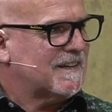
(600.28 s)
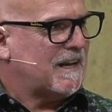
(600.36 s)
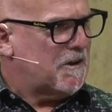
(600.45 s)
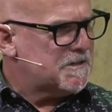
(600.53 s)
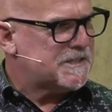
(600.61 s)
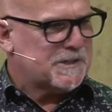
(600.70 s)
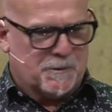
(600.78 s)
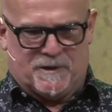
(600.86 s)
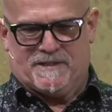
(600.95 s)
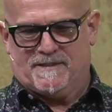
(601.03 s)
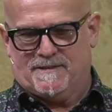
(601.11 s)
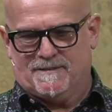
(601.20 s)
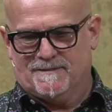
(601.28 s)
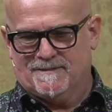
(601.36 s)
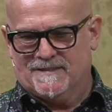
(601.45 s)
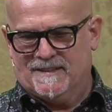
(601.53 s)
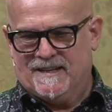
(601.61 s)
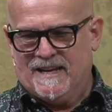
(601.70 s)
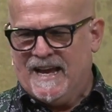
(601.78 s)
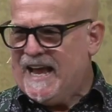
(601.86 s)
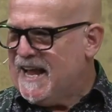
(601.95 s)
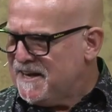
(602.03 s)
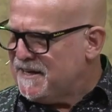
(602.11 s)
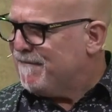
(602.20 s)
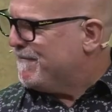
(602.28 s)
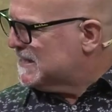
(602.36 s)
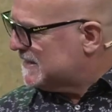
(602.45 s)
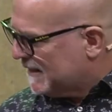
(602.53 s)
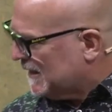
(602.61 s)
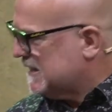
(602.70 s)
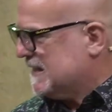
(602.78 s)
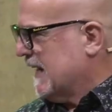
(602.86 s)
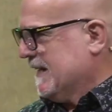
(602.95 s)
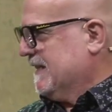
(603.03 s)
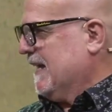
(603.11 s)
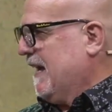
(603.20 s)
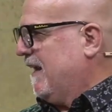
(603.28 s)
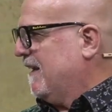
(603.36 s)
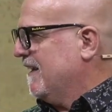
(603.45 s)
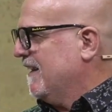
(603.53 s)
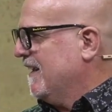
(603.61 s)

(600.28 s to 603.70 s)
close to us. How do you facilitate that?